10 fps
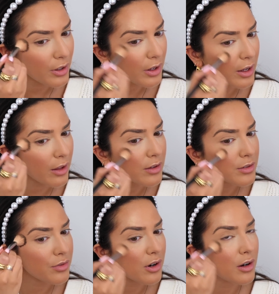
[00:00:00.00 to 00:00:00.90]
And I get this
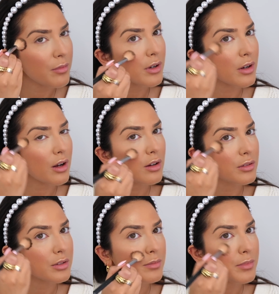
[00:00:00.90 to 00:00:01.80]
from
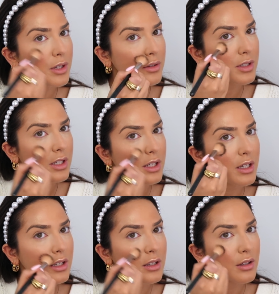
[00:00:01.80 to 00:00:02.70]
Cult
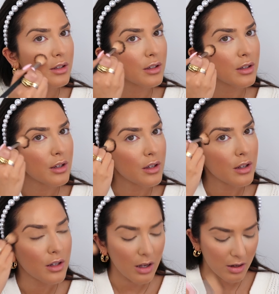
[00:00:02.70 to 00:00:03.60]
Beauty.
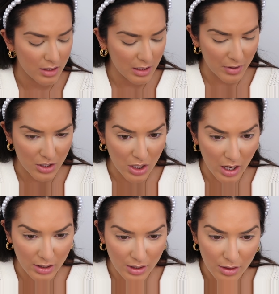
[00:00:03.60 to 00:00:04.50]
Last time I
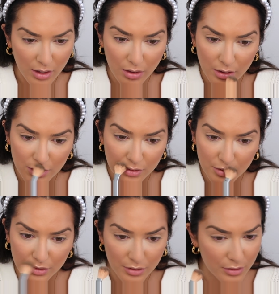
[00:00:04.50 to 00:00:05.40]
checked, I think they still
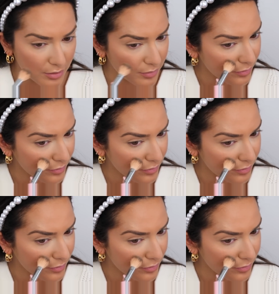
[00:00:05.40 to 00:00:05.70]
do